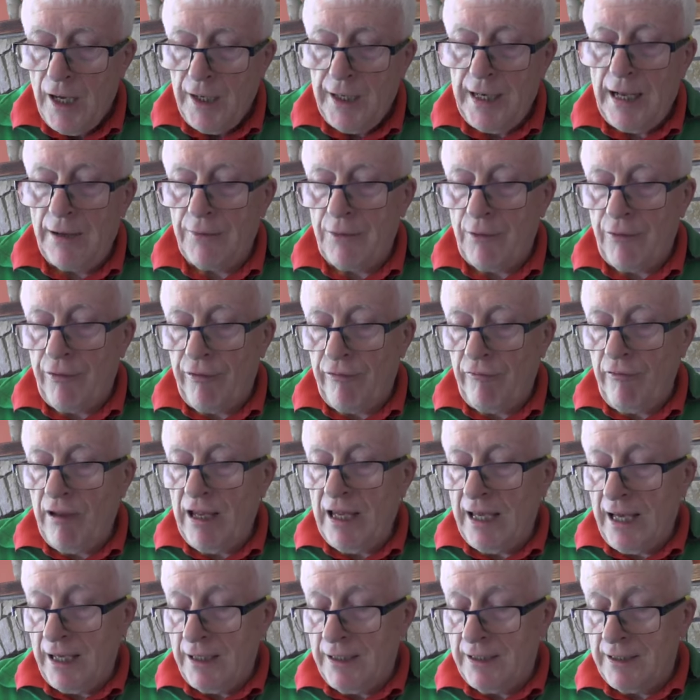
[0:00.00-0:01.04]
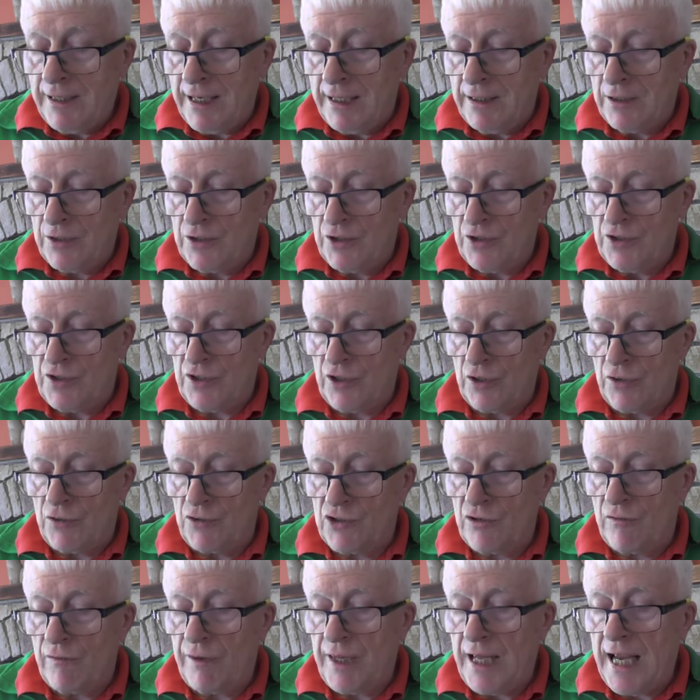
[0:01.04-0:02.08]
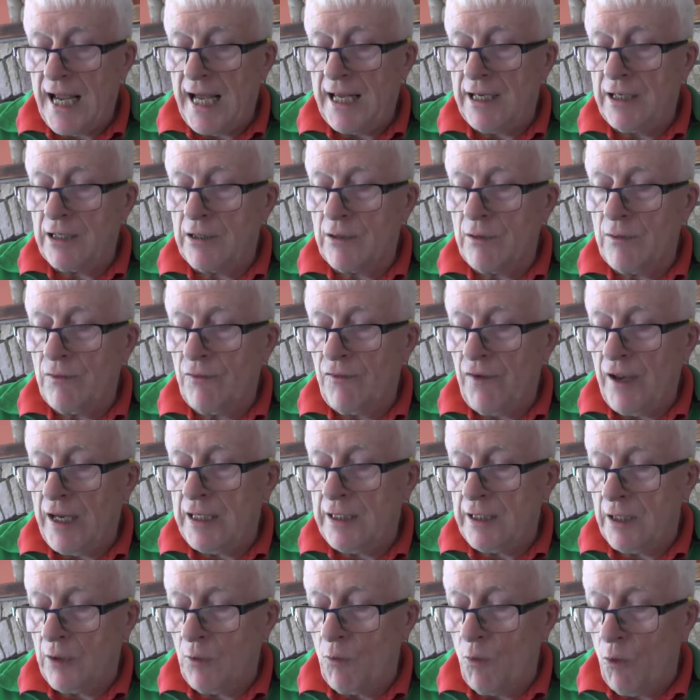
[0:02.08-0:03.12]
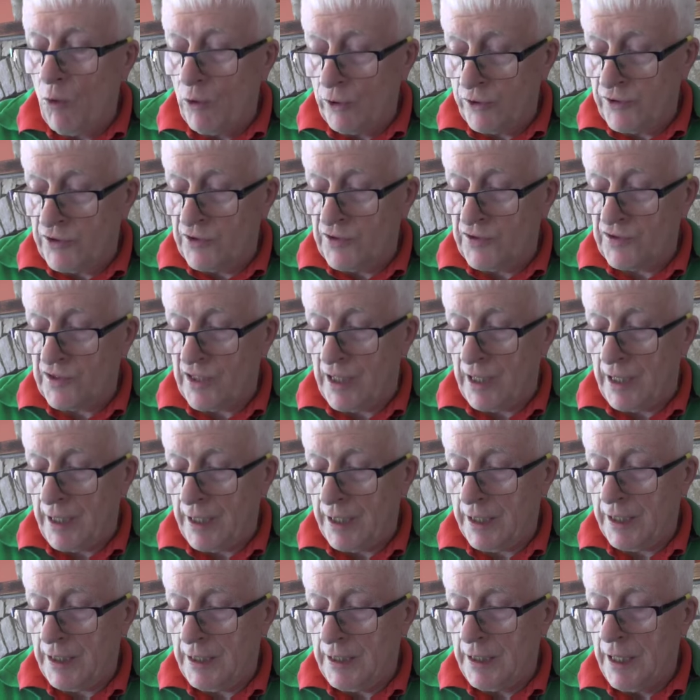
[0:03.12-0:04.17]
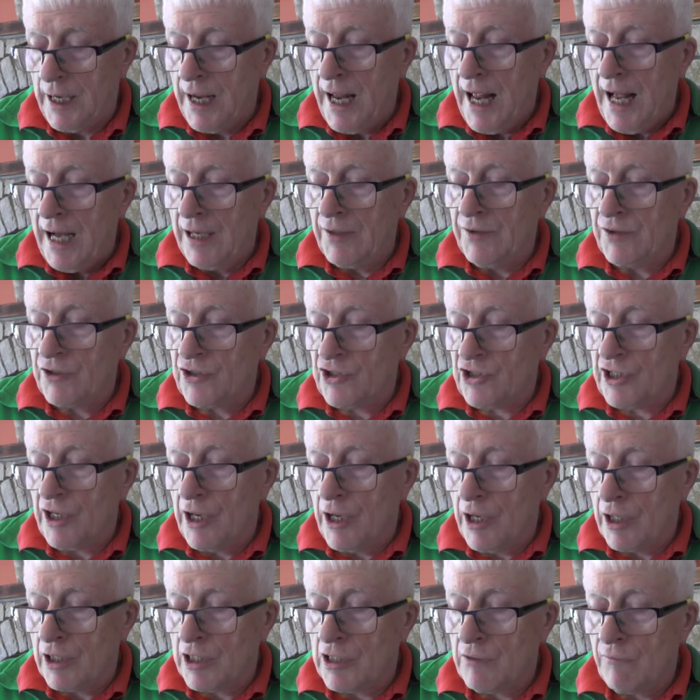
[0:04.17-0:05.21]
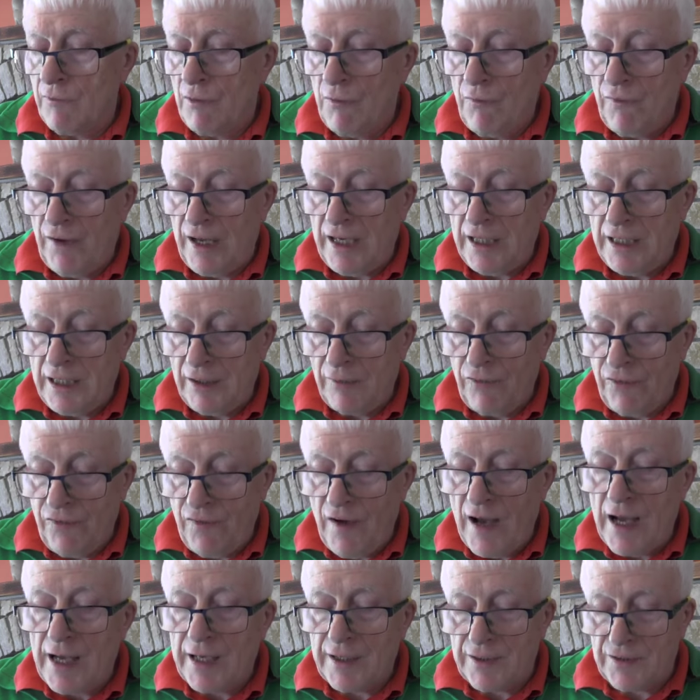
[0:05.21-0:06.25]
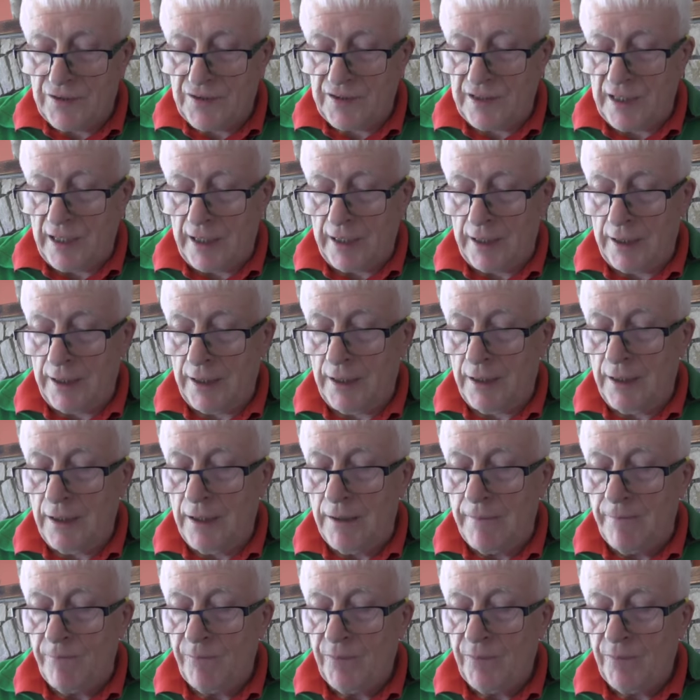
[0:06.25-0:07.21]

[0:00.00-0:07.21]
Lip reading: Now, the three Gandhanta zones are at the end of the Vedic water sign and the start of a Vedic fire sign.